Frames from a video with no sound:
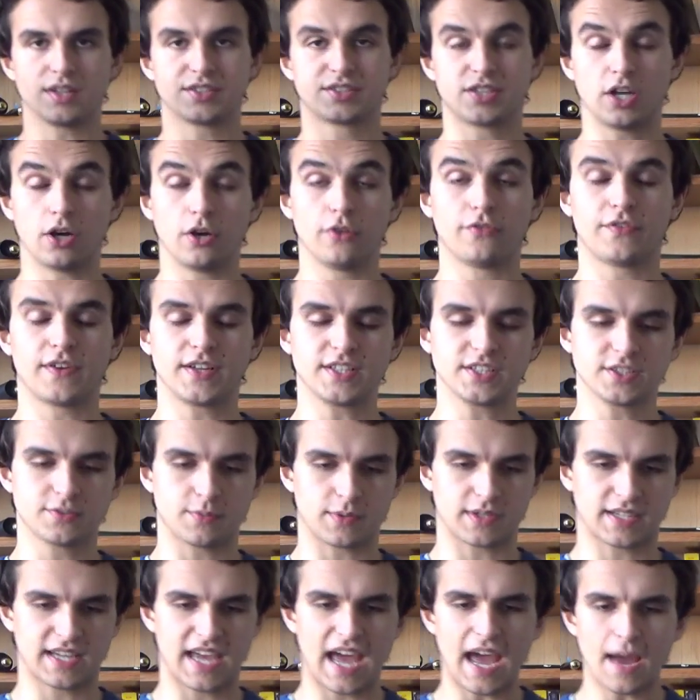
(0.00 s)
dolphins
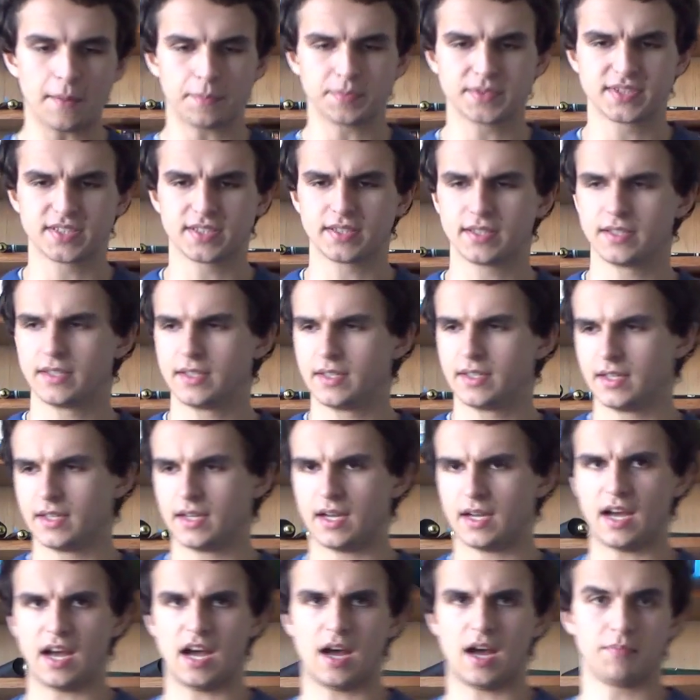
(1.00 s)
were kept,
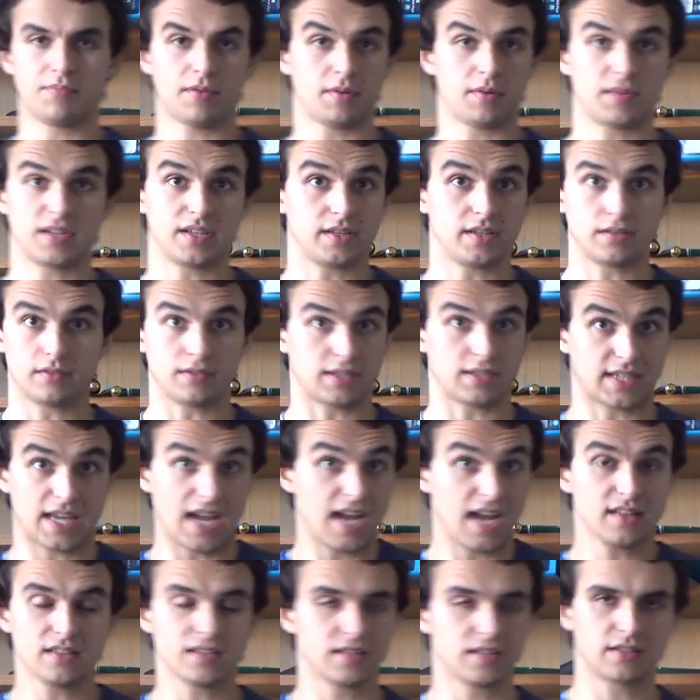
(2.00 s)
um, probably
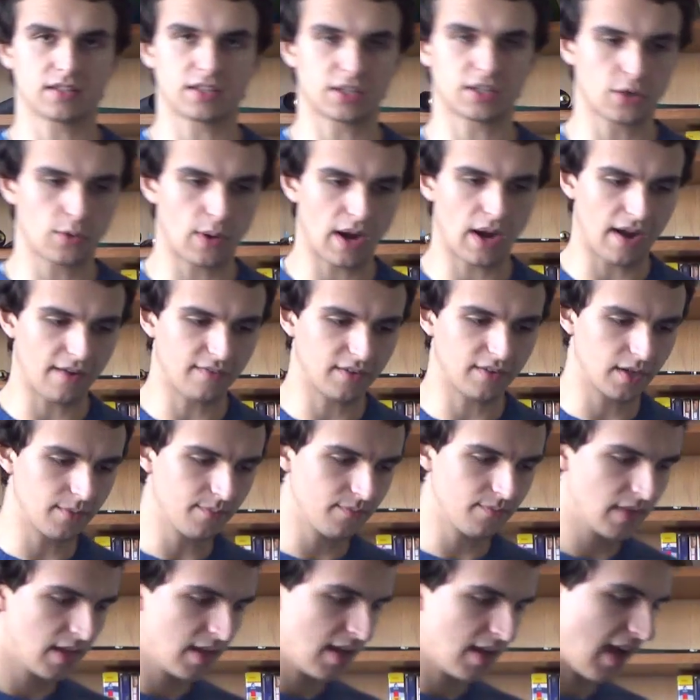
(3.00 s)
again in an
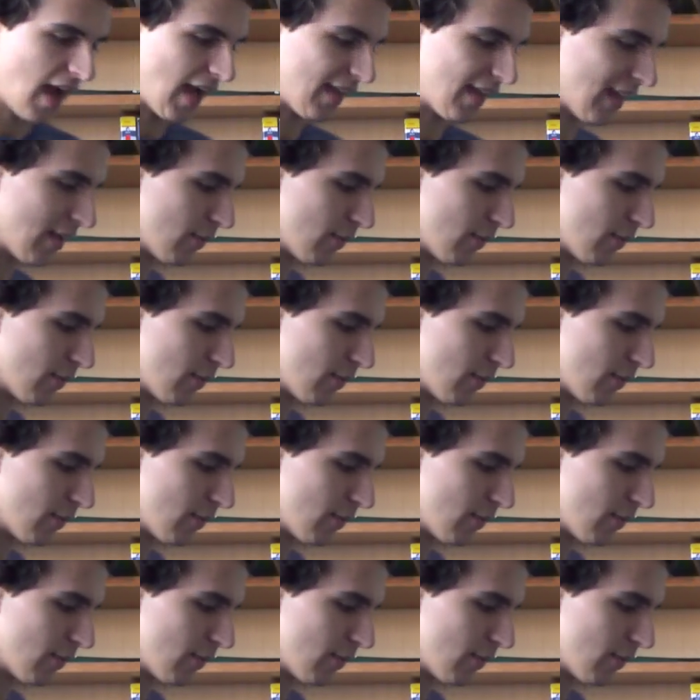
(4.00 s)
aquarium, and they